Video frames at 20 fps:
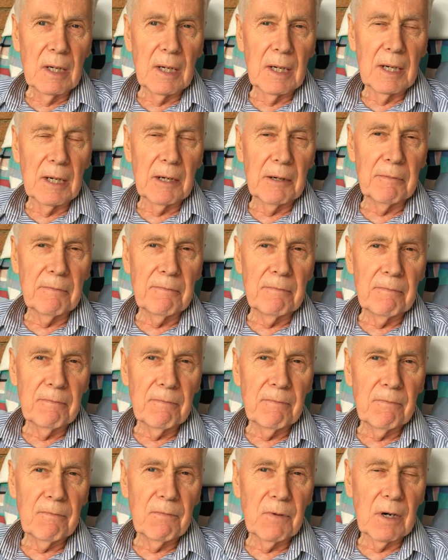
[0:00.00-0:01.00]
Um,
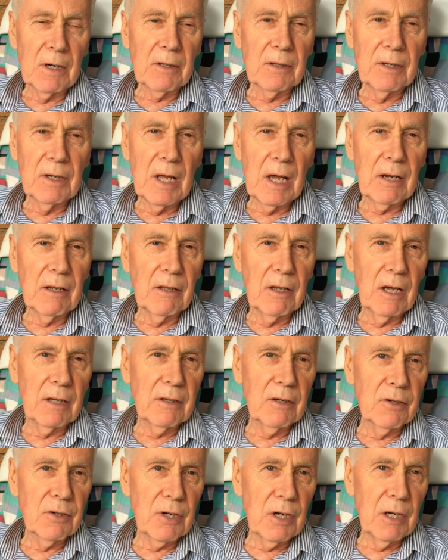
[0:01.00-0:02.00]
Franklin had a
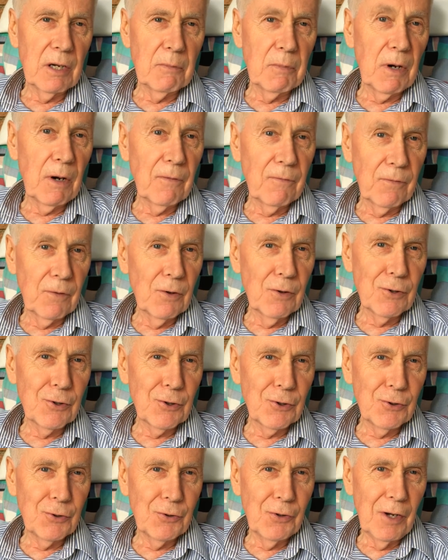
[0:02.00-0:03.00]
lot to say about
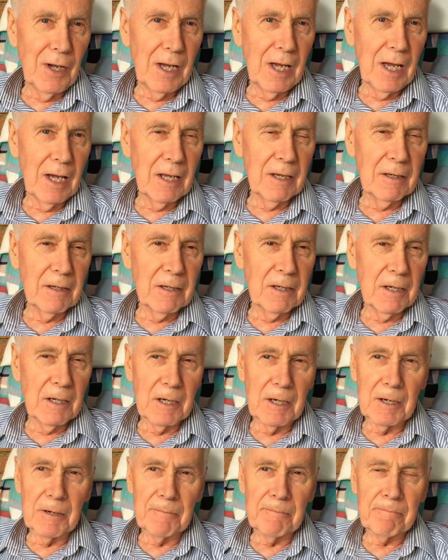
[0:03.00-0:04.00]
virtue and
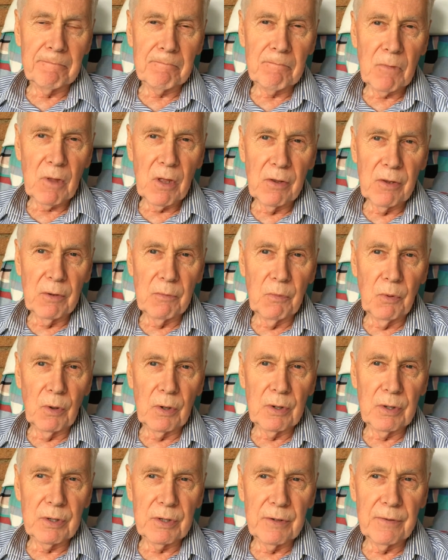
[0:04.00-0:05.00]
the
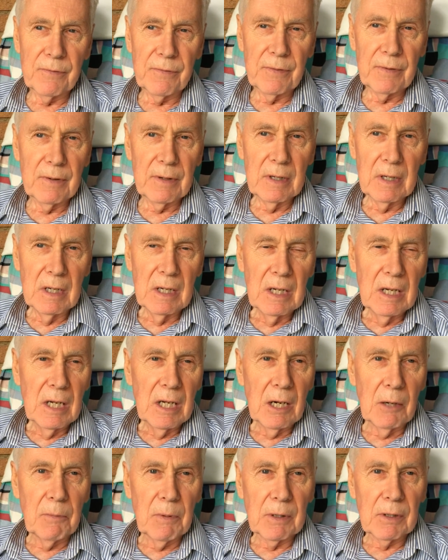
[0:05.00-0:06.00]
importance of
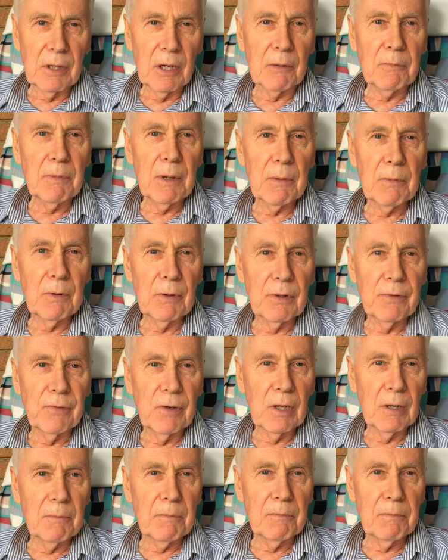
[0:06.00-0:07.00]
helping young people
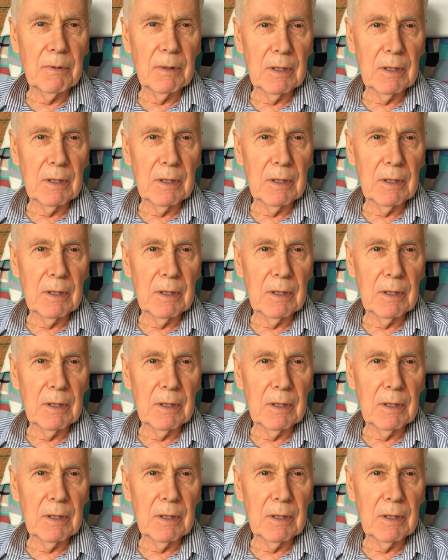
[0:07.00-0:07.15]
develop